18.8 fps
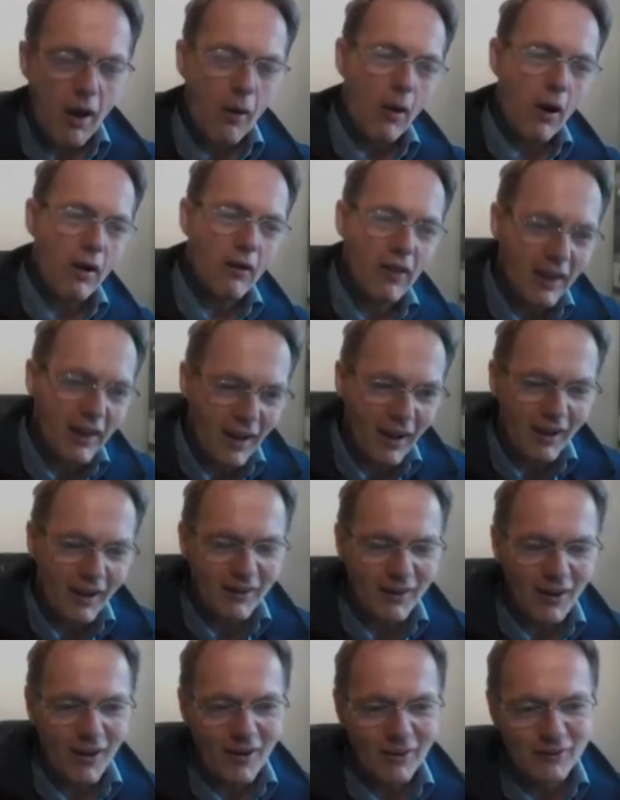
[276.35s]
Well, I
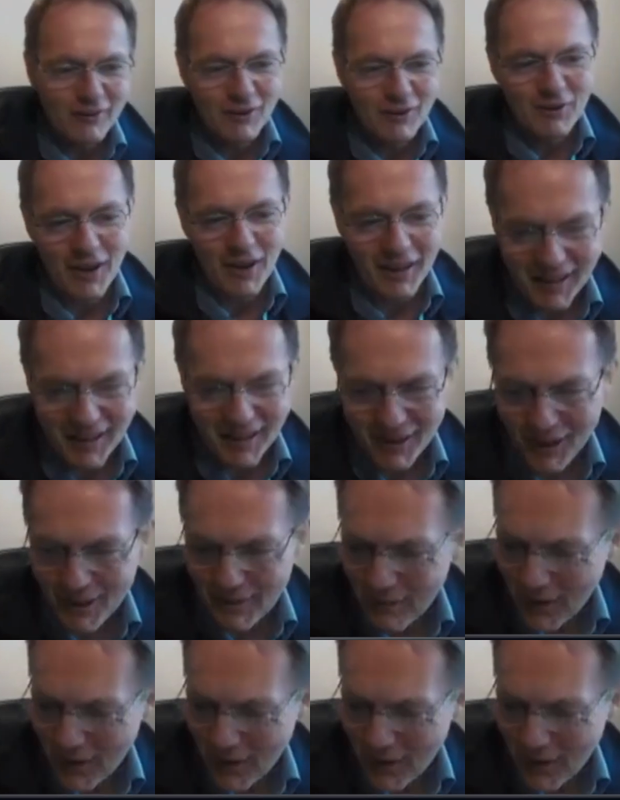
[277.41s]
can't do that, can I?